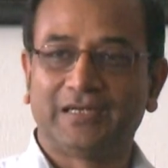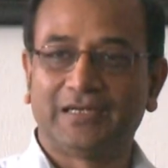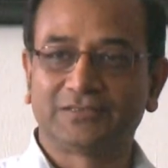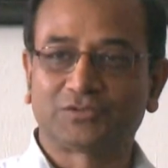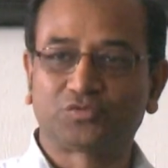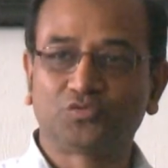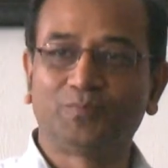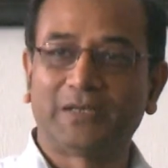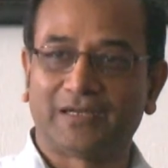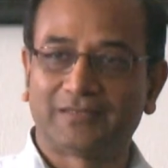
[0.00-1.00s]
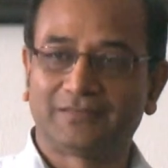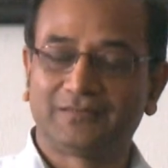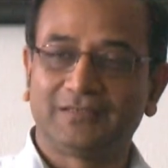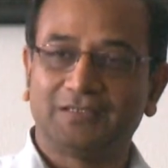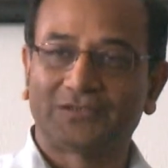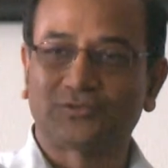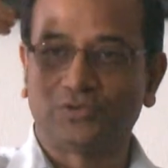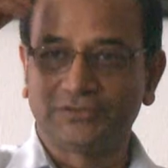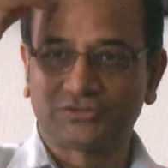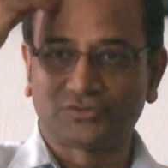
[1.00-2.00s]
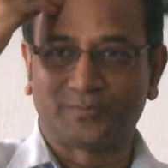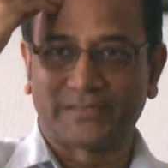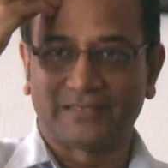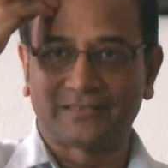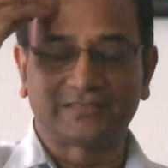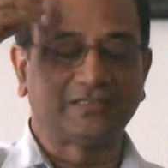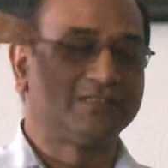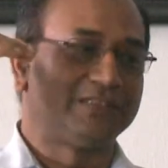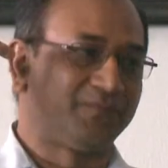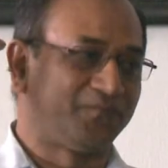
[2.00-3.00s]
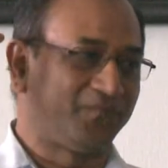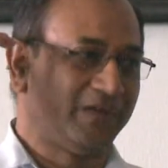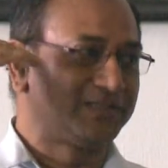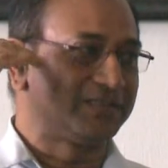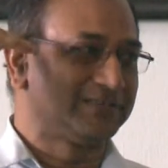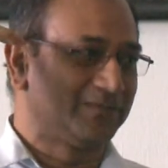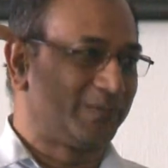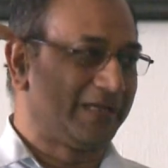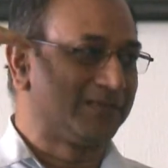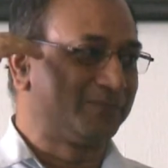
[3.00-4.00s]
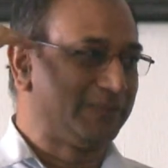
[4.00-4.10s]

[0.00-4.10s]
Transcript: And through blood, it goes into brain and there's a filter in the brain,